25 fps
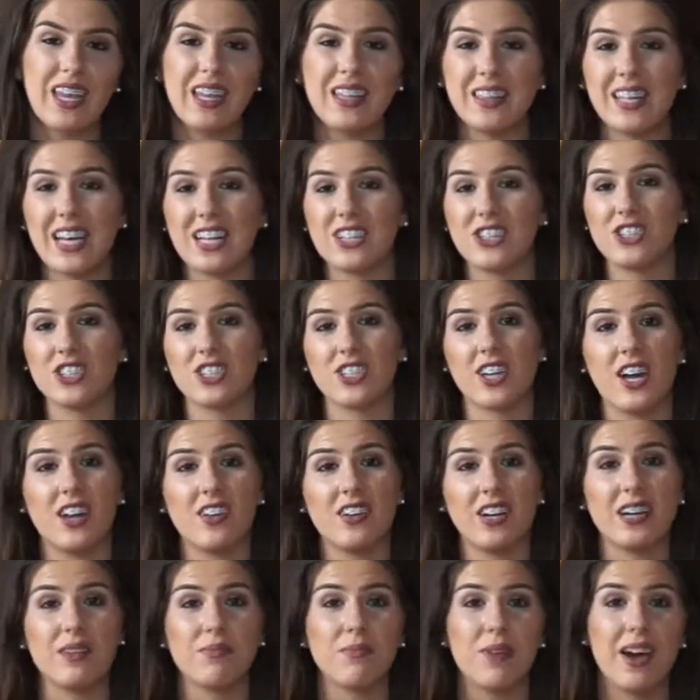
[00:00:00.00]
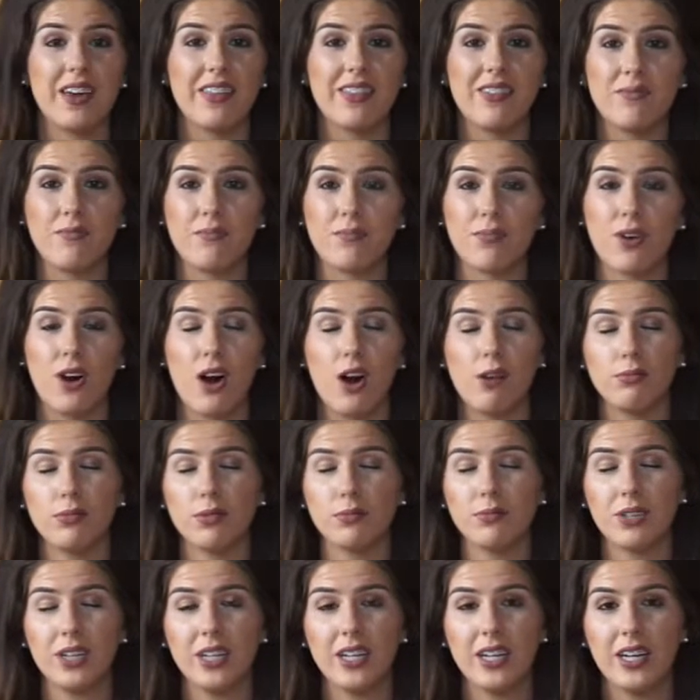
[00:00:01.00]
That's just kind of like my
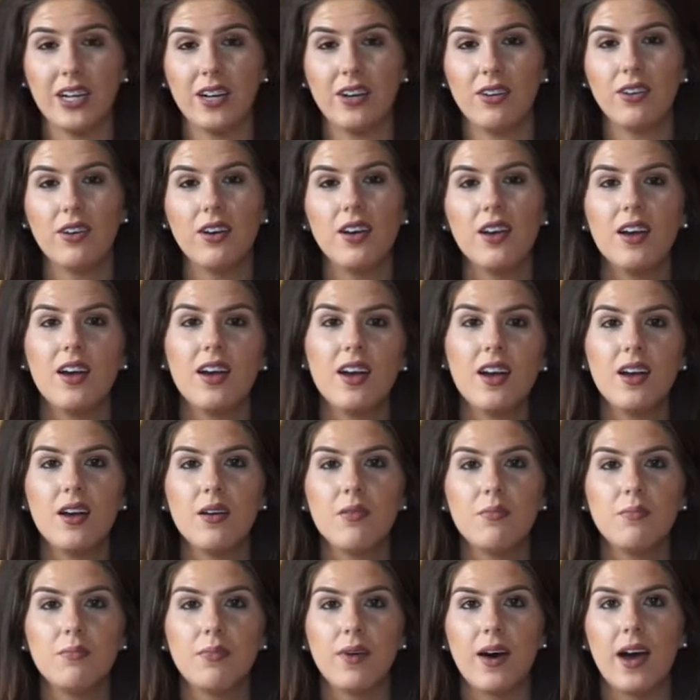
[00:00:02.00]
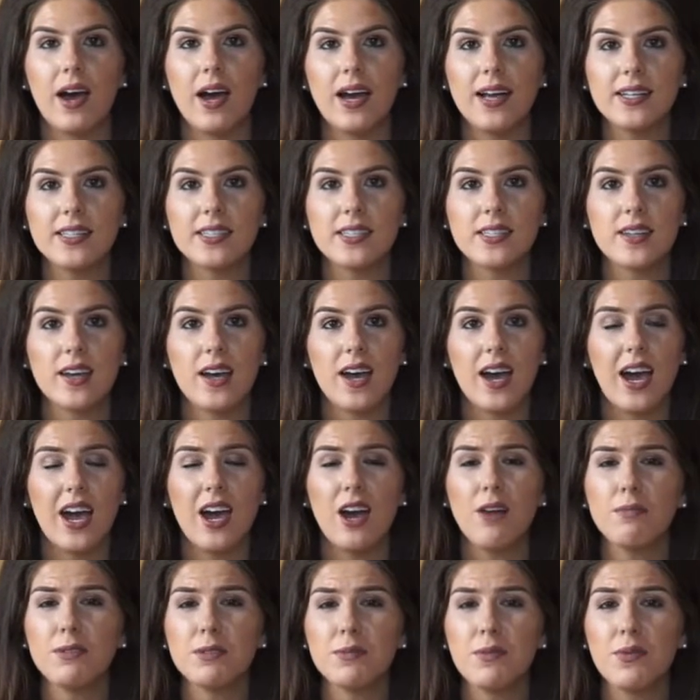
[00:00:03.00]
problem right now. But I
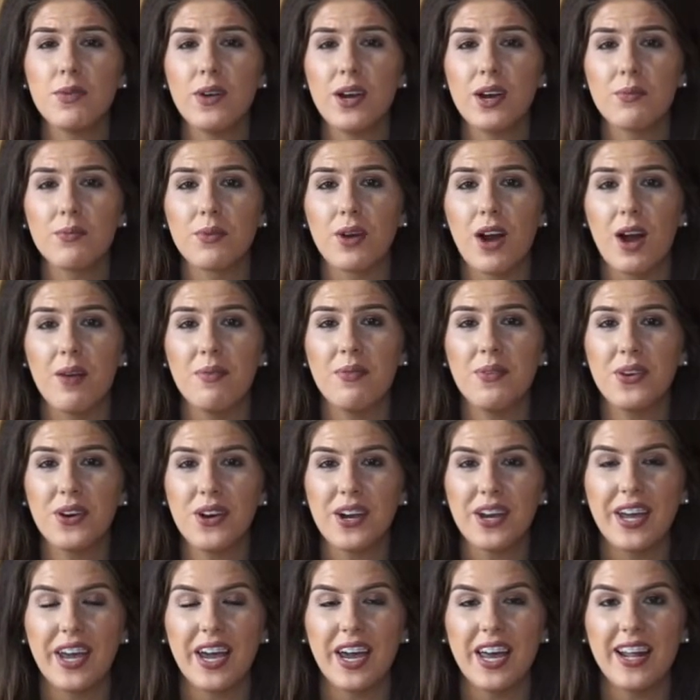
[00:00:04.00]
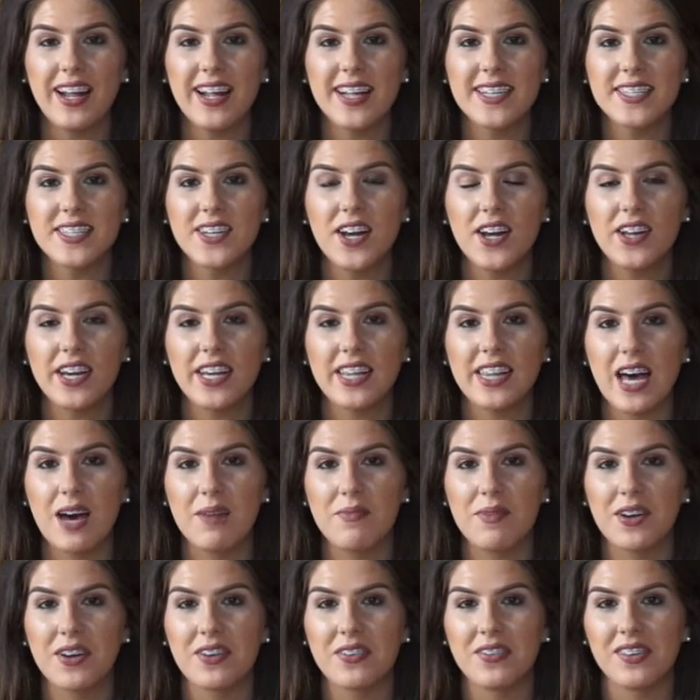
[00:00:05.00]
hope to be wearing primer again. It's not like
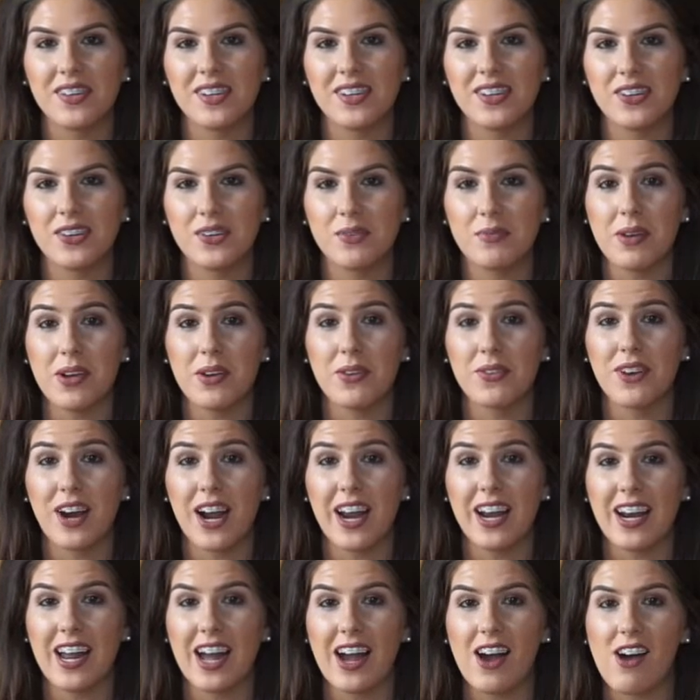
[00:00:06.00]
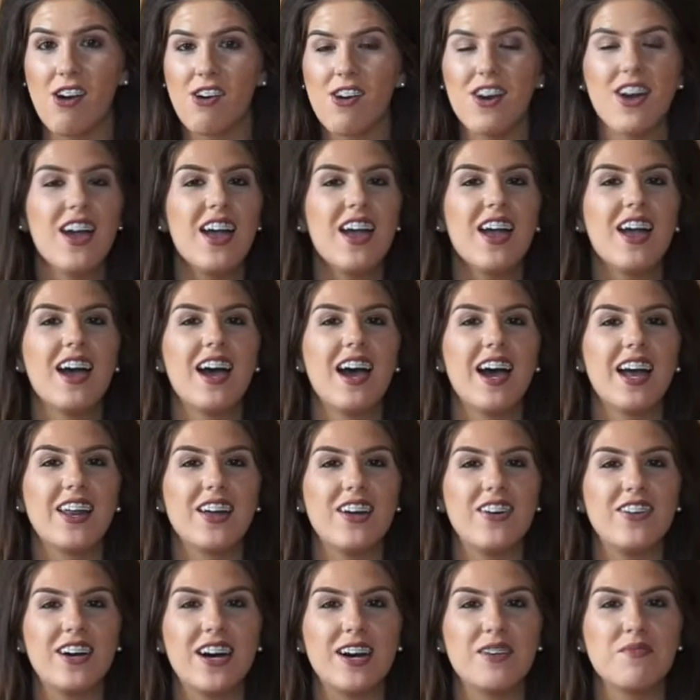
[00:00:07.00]
that big of a deal to me right now. I
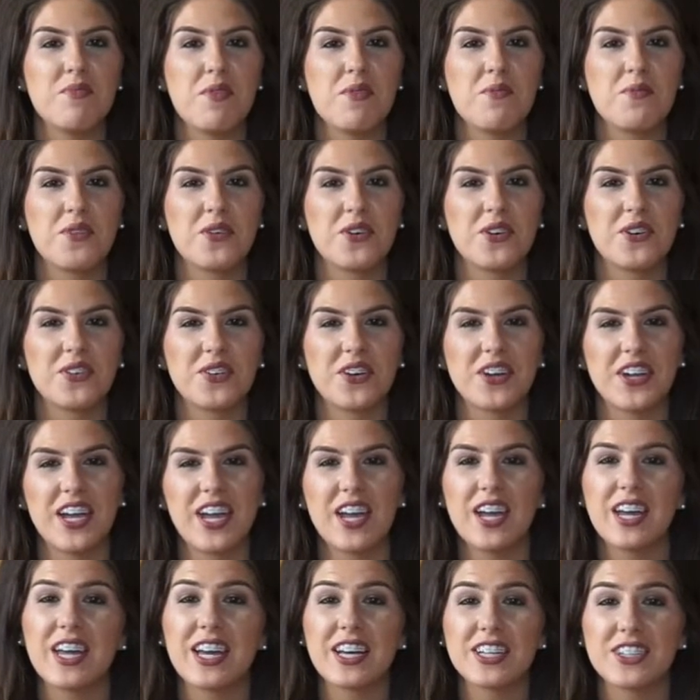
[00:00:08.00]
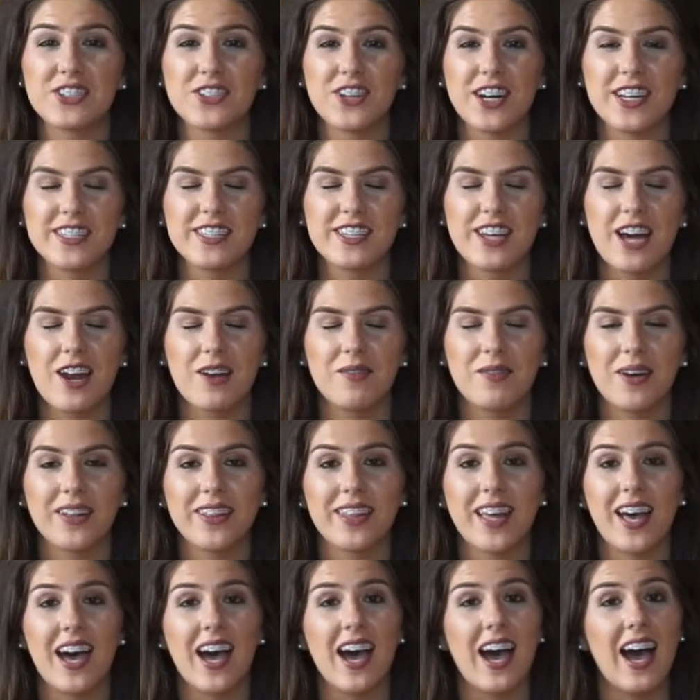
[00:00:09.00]
know that people are really get stressed out about
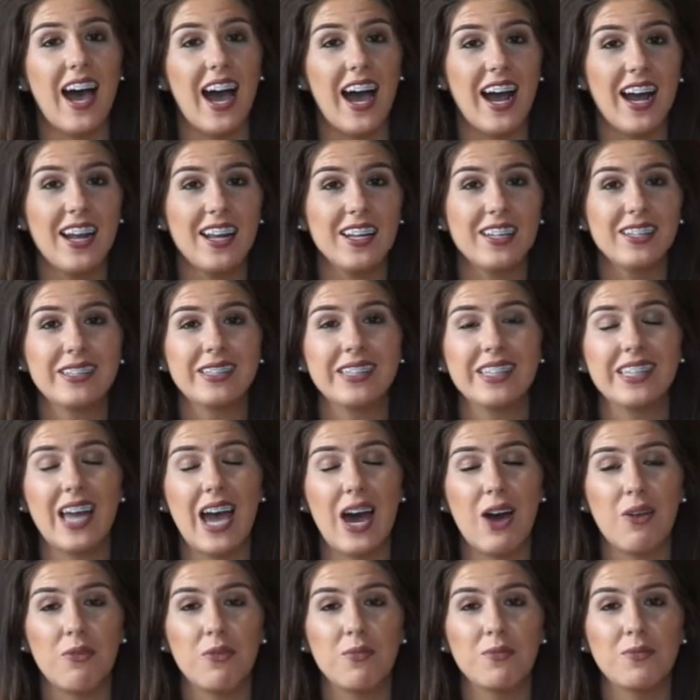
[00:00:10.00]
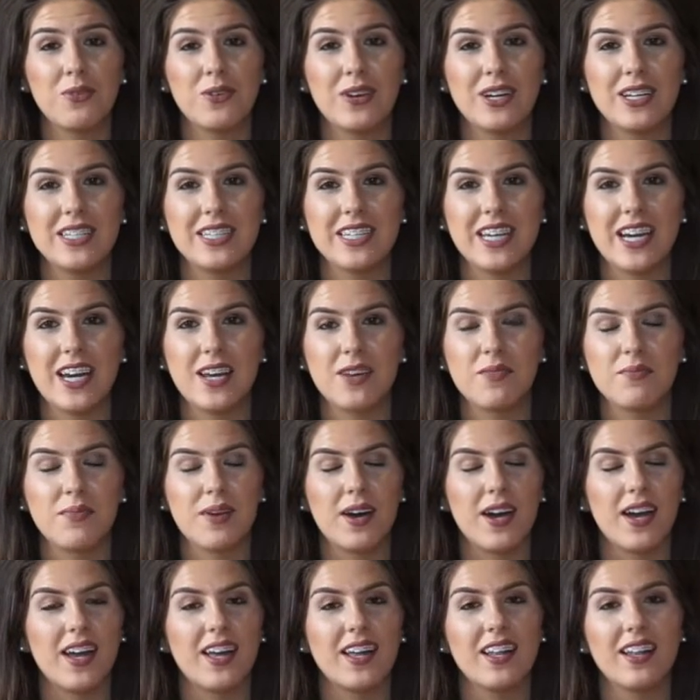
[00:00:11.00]
that. I at one point did,
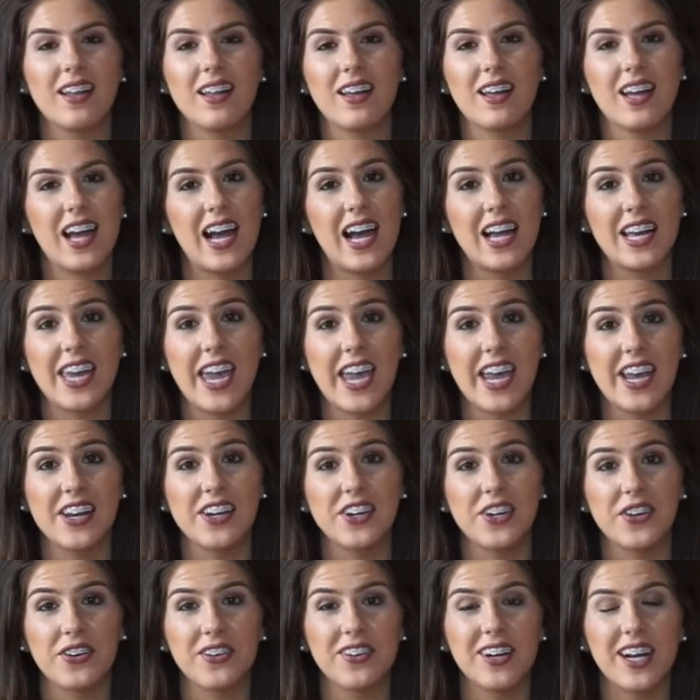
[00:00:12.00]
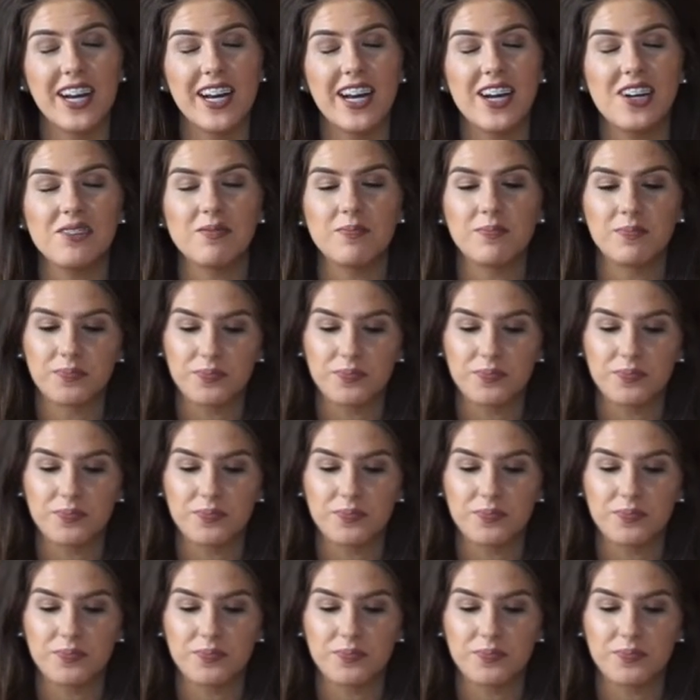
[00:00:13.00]
but I can't do it right now.